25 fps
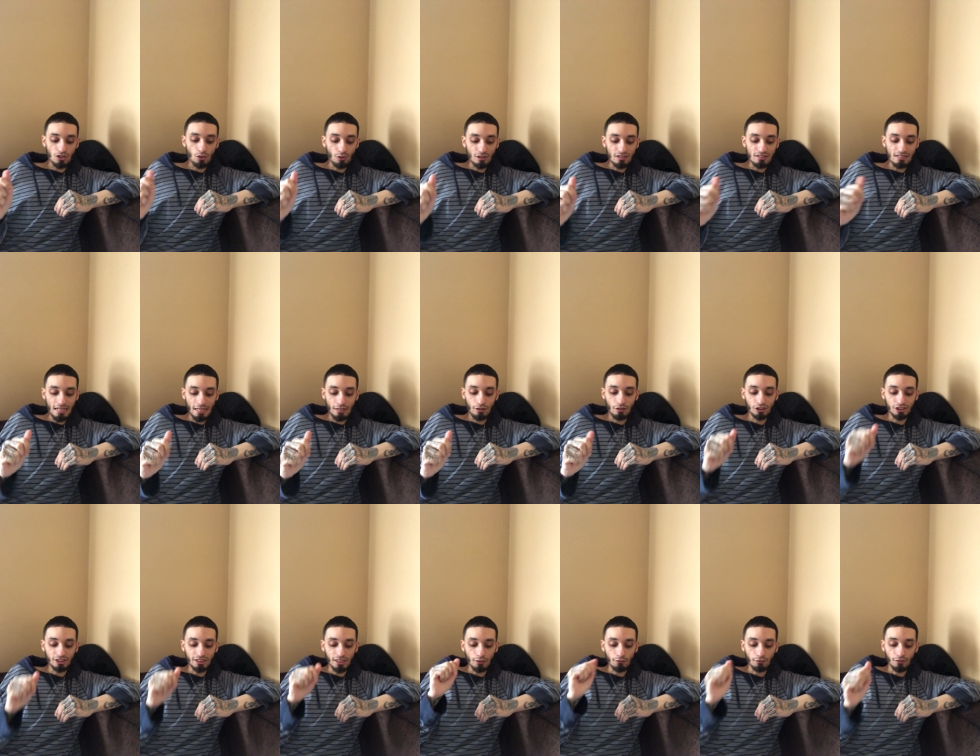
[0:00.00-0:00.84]
this
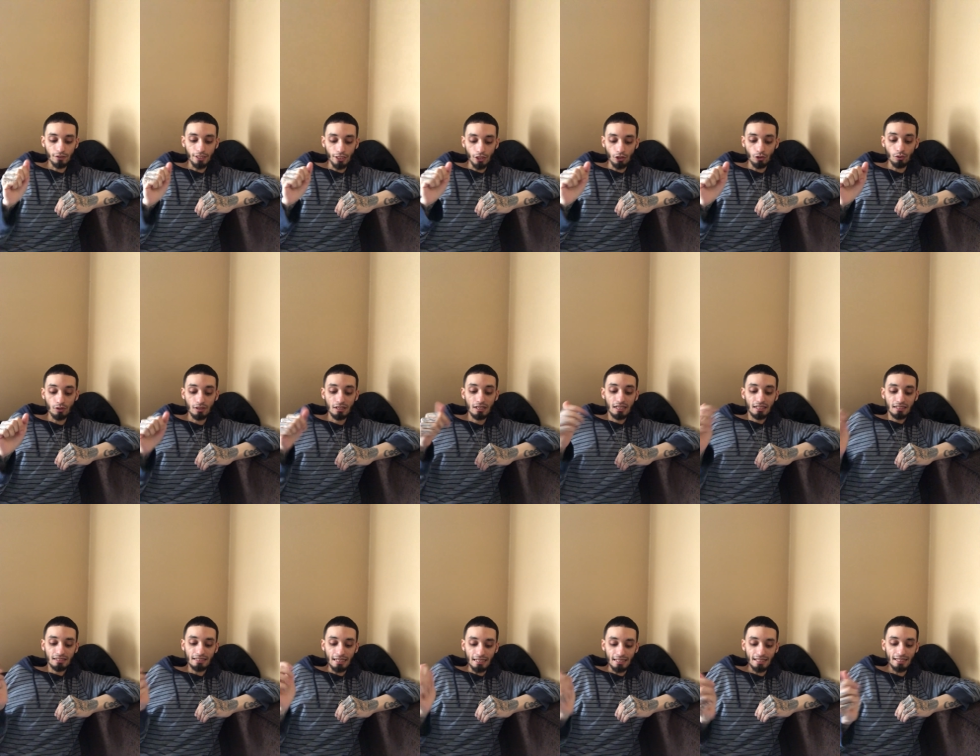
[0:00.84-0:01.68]
energy of guilt
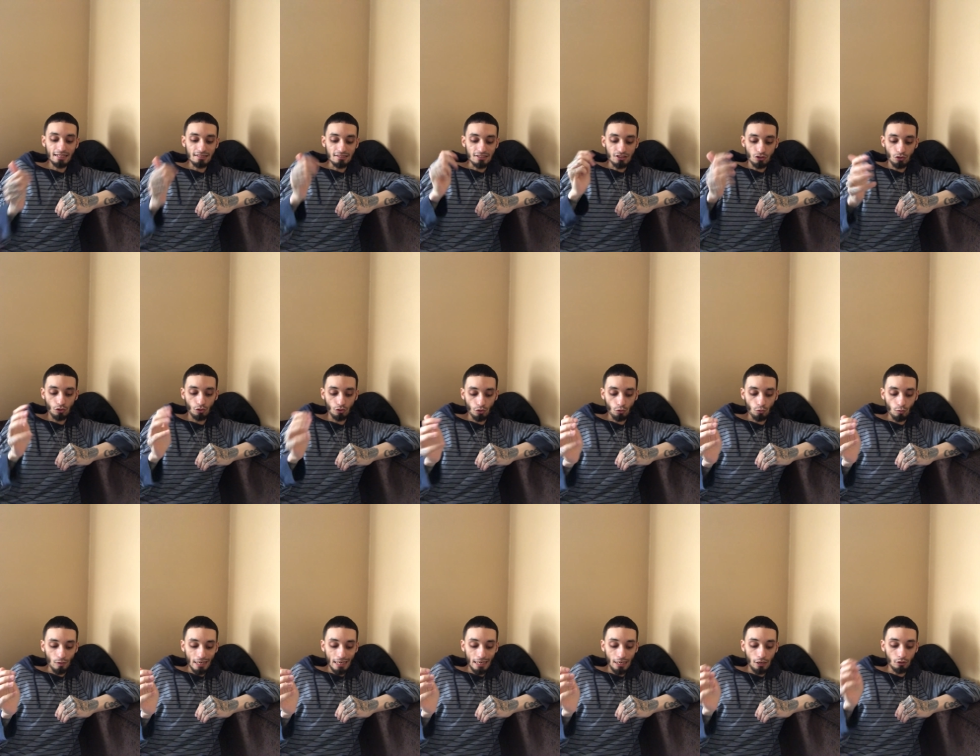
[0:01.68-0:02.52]
that gets thrown
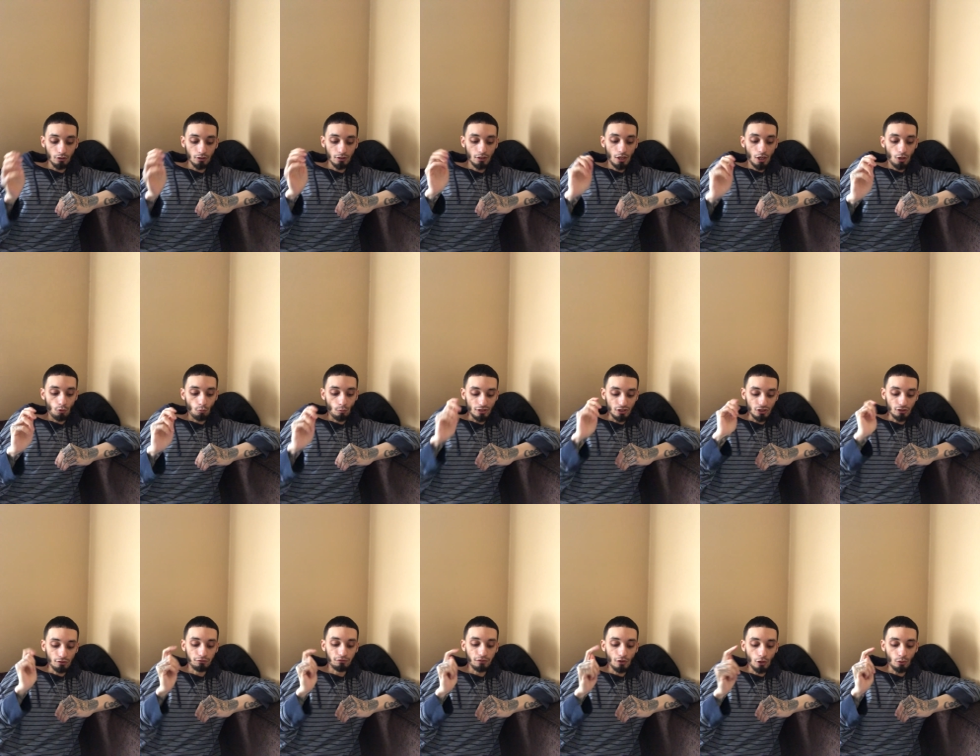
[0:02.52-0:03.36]
around when
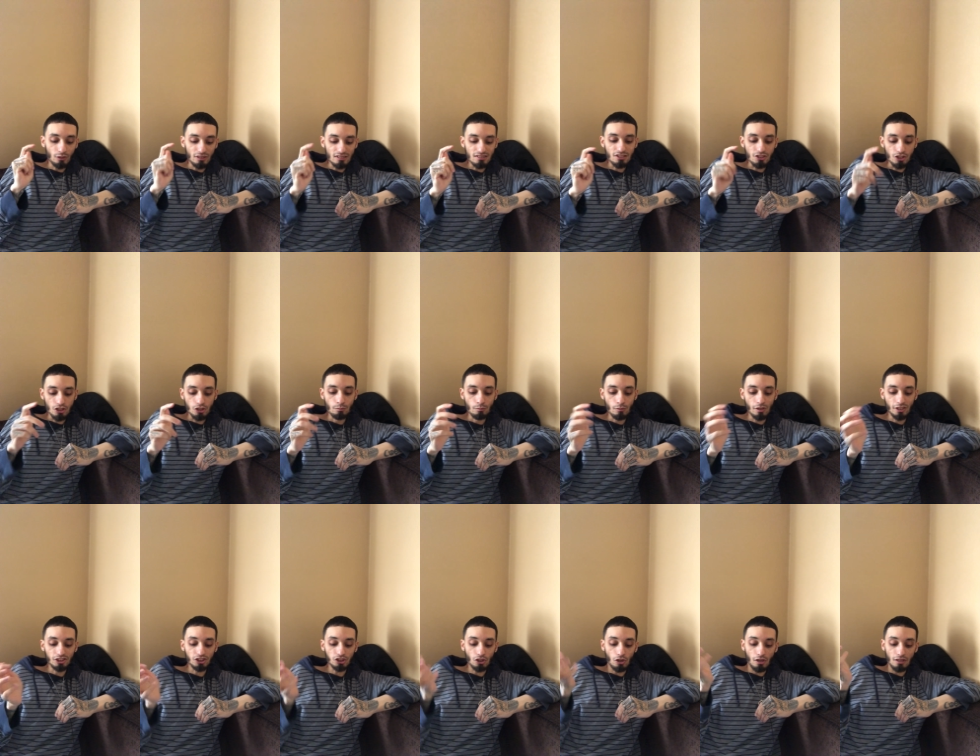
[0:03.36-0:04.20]
you focus too
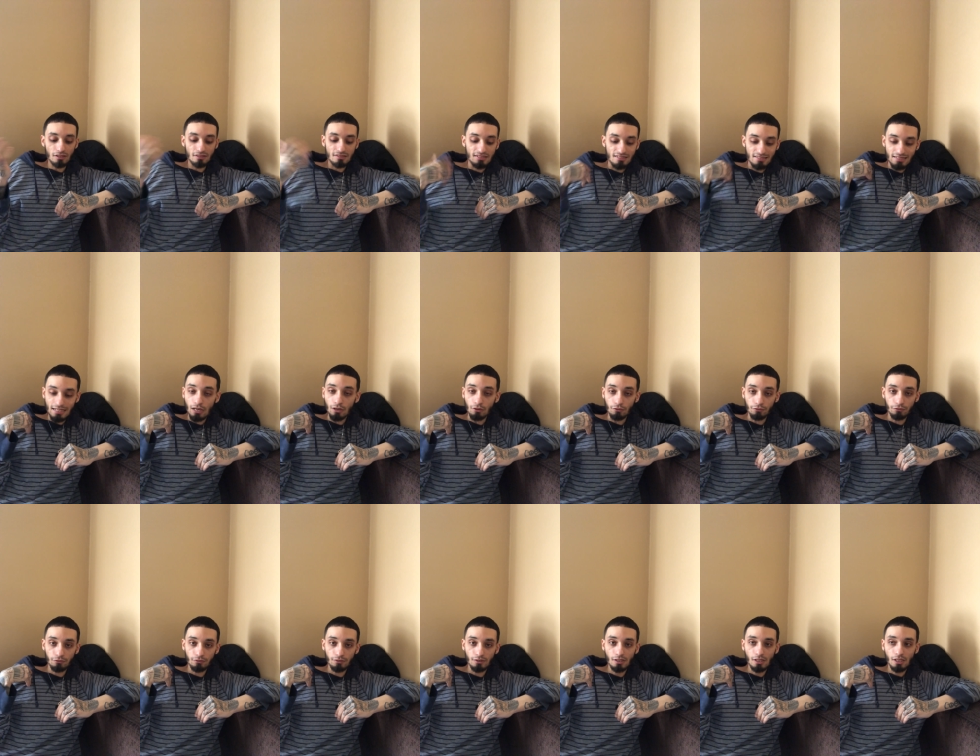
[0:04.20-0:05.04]
much on
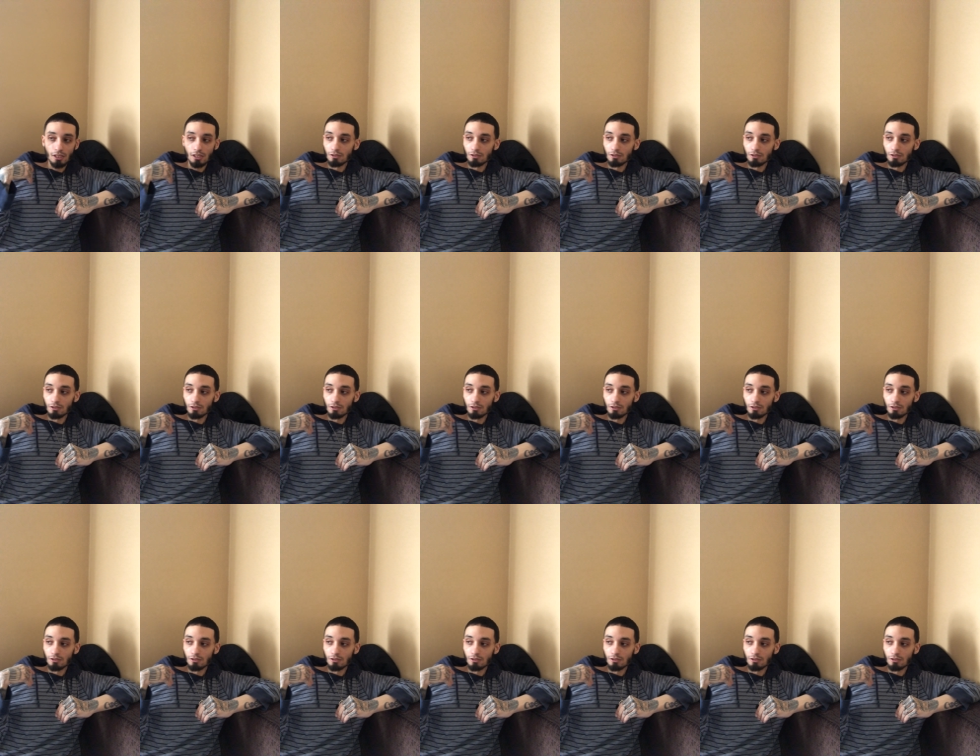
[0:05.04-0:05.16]
self,